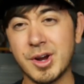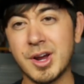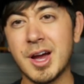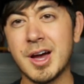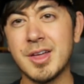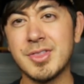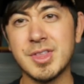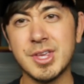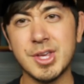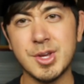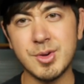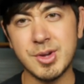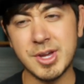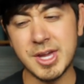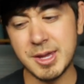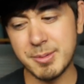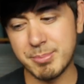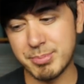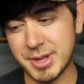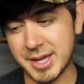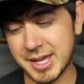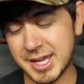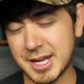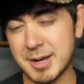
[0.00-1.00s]
a gun that you
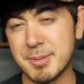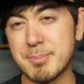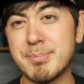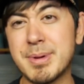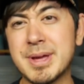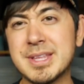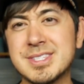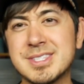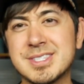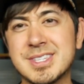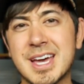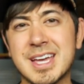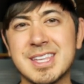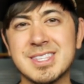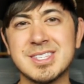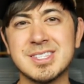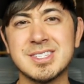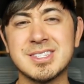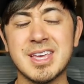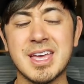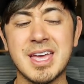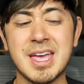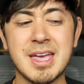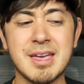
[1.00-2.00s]
keep like in a bedside
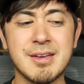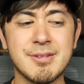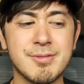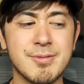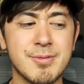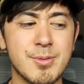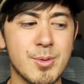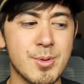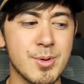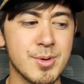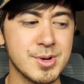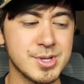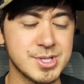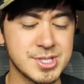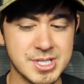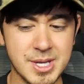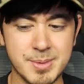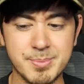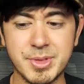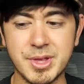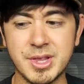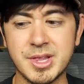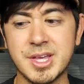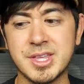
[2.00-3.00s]
safe or
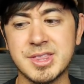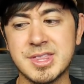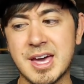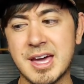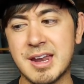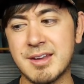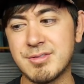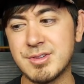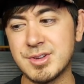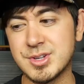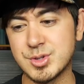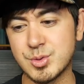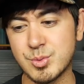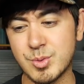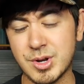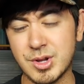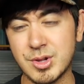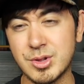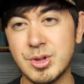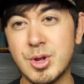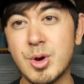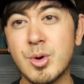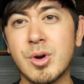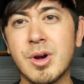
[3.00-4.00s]
something like that if you just want a
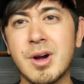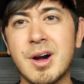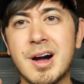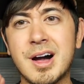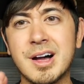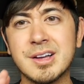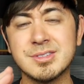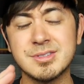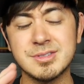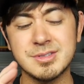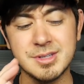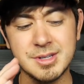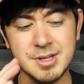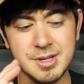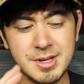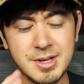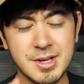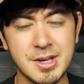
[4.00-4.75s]
low cost